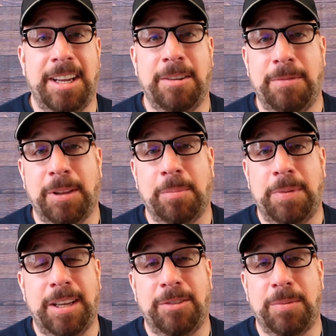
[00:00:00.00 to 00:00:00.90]
the
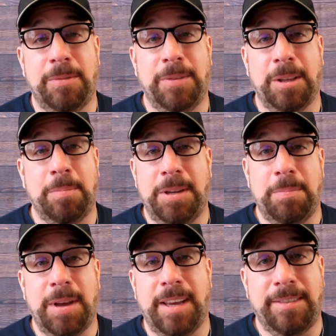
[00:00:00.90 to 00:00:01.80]
Philippines with Philippine
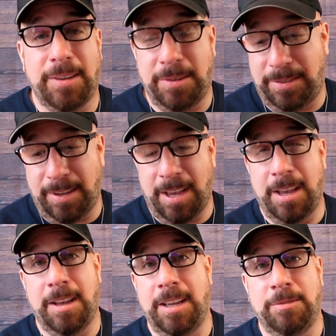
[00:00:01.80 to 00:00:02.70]
pesos.
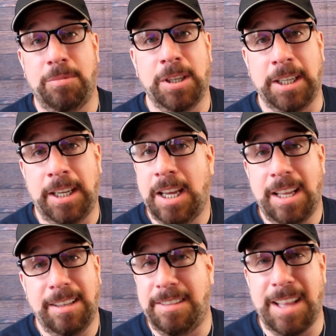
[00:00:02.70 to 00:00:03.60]

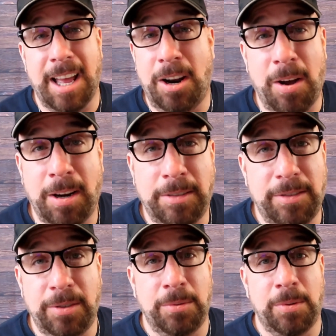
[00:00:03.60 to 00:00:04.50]
It's not hard
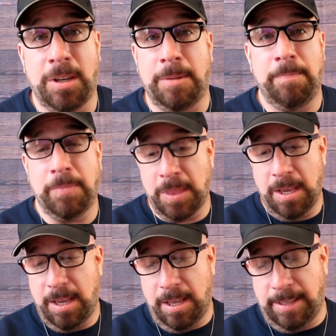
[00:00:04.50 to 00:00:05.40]
to
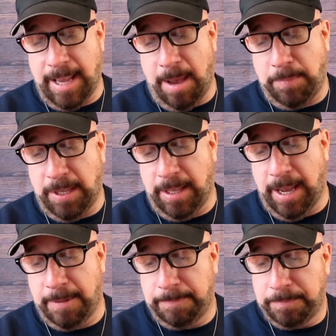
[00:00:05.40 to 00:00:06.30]
adapt to
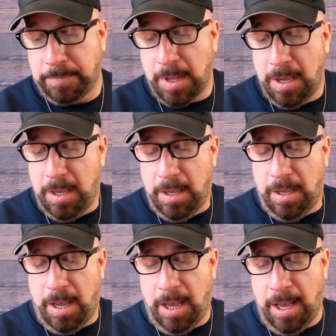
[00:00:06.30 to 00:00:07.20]
that.
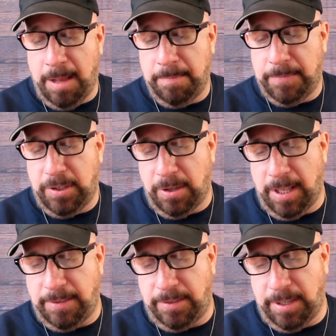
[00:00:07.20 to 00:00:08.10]
So
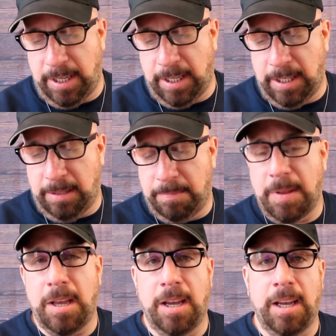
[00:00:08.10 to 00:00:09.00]
let's see.
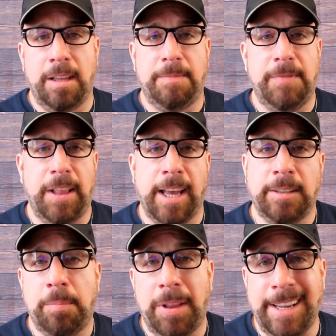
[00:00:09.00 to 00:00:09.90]
If you like
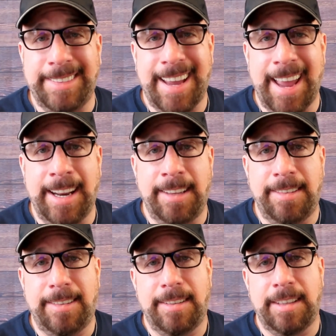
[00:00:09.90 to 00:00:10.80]
to play
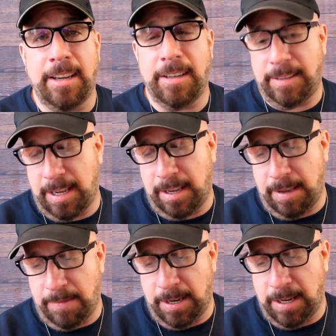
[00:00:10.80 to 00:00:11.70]
tennis, they're
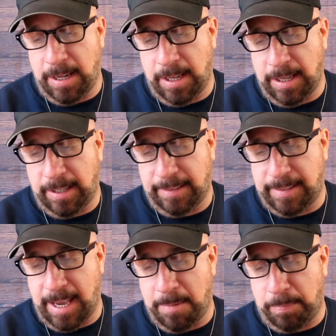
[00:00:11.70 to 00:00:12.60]
giving an
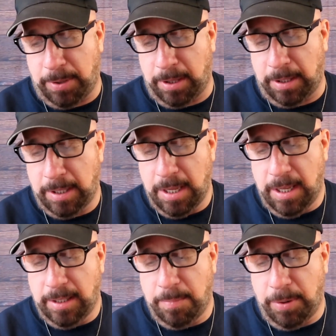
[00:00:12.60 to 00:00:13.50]
example
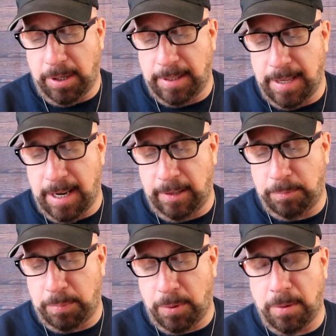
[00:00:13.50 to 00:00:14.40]
to book a
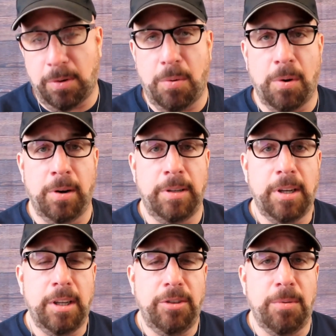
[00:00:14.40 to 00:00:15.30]
tennis court.
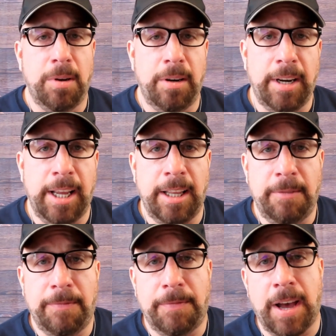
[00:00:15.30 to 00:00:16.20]

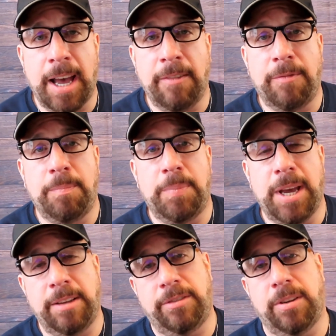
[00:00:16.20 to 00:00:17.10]
285
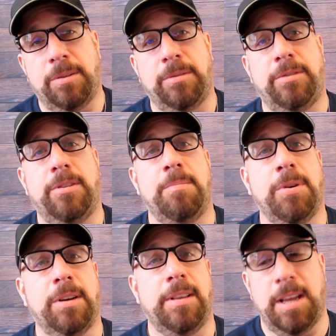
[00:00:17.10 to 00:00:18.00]
pesos to
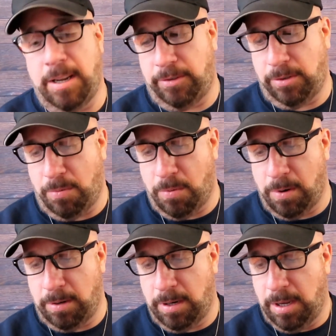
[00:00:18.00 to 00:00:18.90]
book a tennis
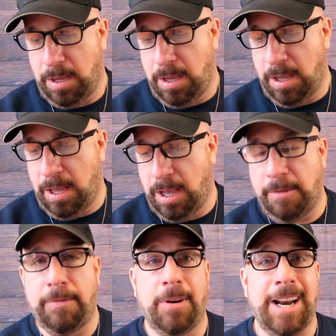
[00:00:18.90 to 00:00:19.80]
court
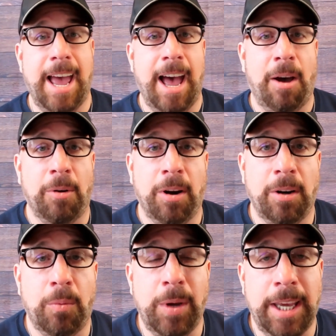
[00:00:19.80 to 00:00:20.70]
for an hour
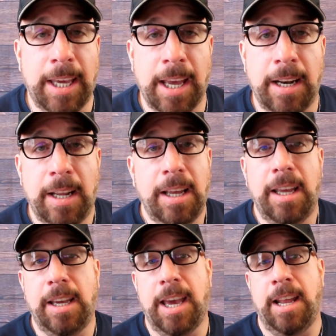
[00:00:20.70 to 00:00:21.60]
on a weekend.
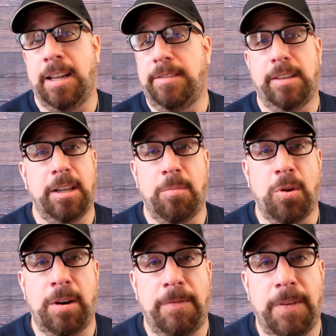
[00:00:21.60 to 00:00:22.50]
Again, it's a little
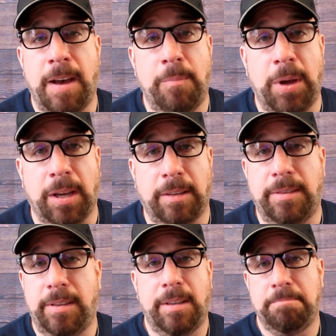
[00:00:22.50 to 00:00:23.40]
more than
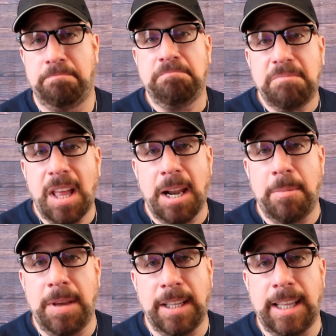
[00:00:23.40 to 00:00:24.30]
$5. Not a
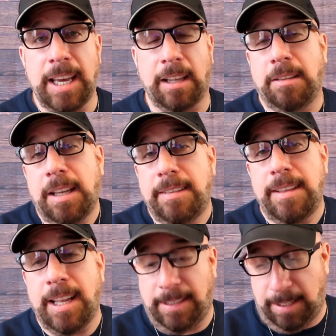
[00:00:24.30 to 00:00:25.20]
big deal. That's
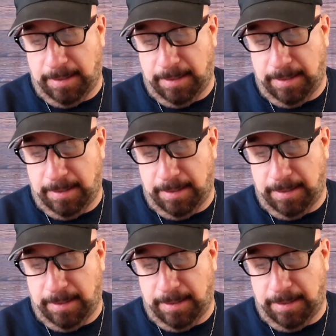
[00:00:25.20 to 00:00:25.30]
nothing.